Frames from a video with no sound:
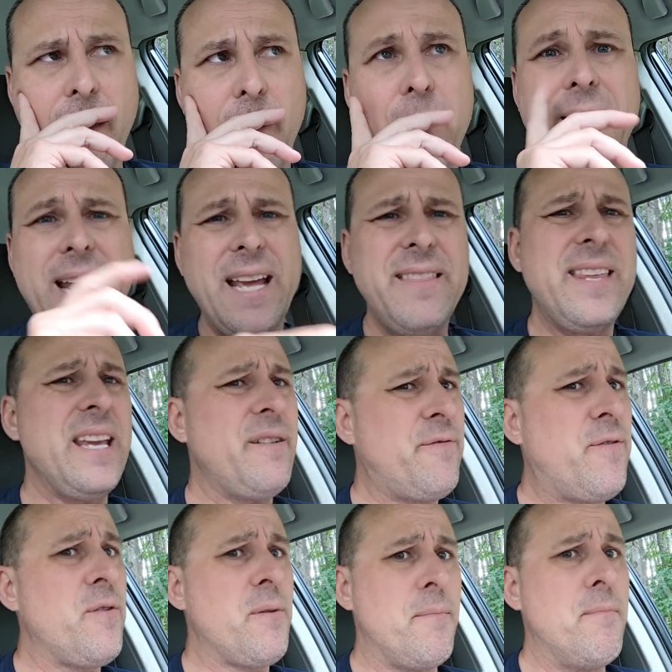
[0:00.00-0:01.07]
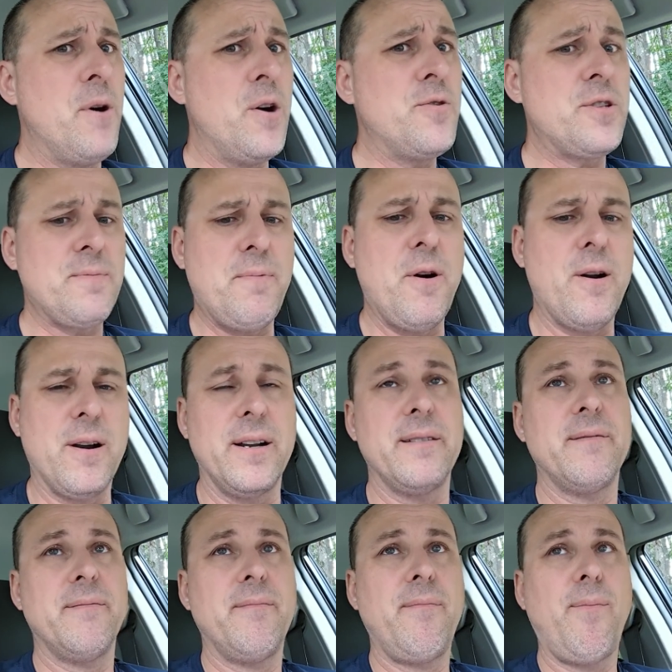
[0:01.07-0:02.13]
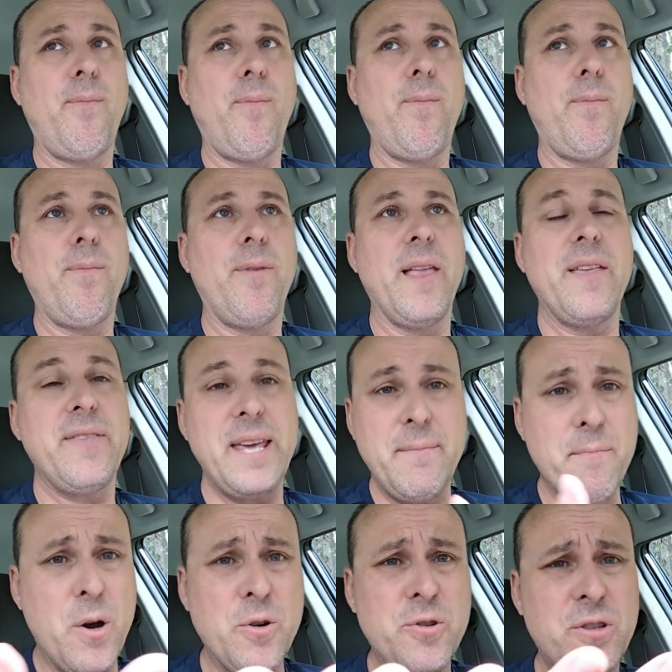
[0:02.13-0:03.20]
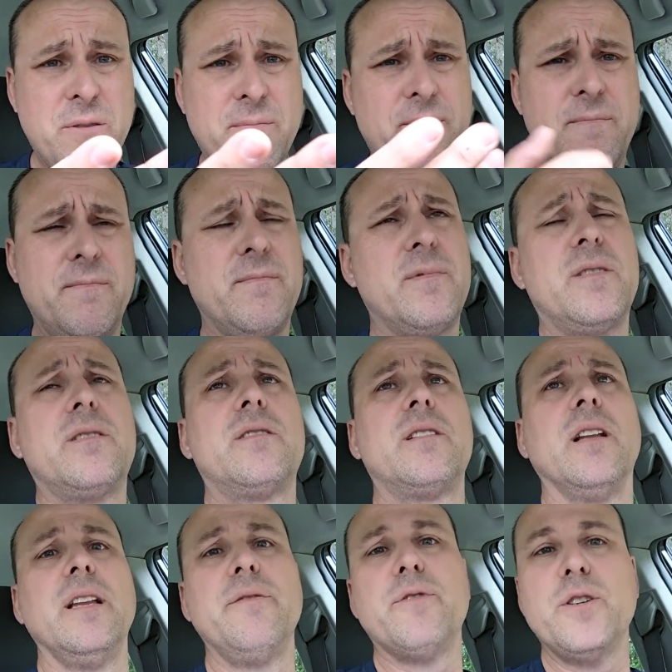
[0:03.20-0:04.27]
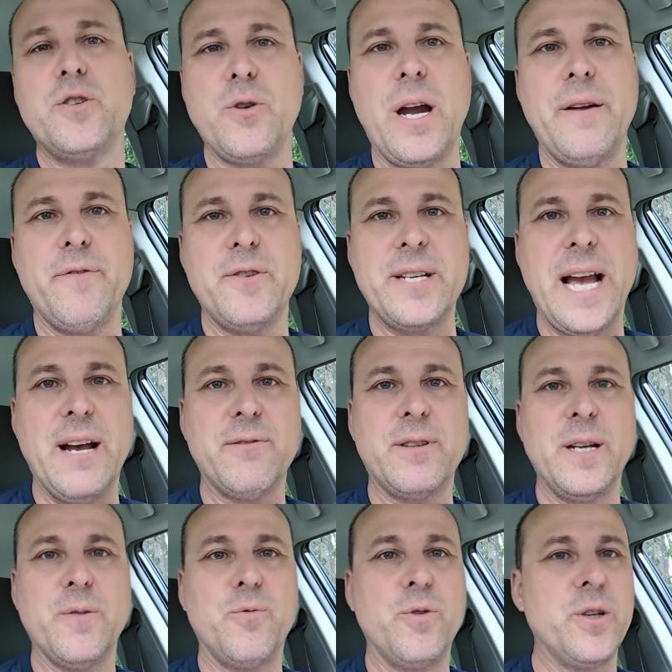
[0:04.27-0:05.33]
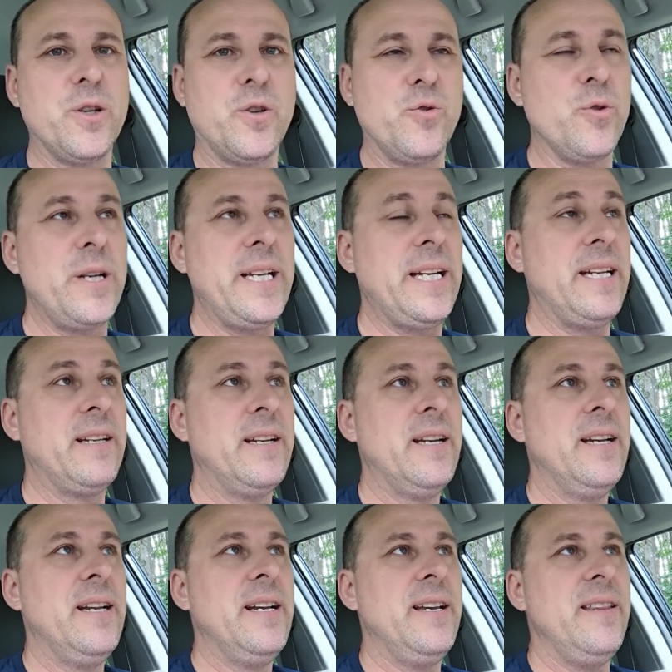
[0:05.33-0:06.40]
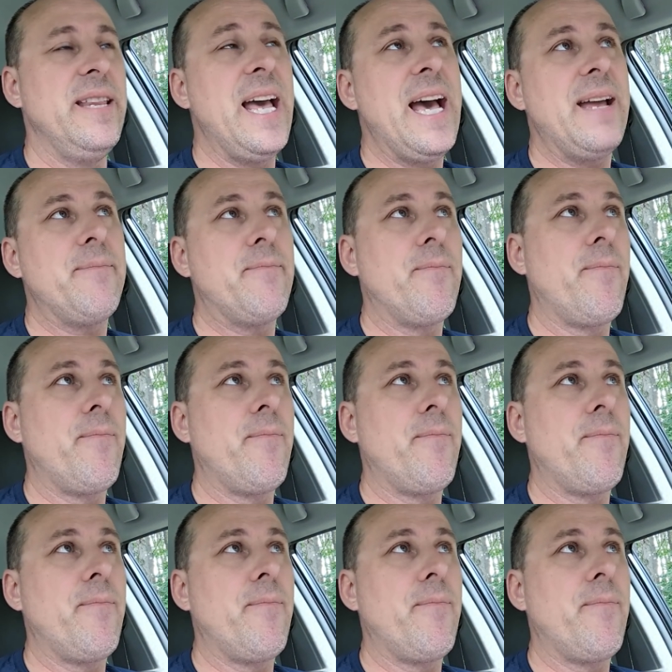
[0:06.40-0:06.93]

But I think for the most part, and I think most delivery drivers out there would agree that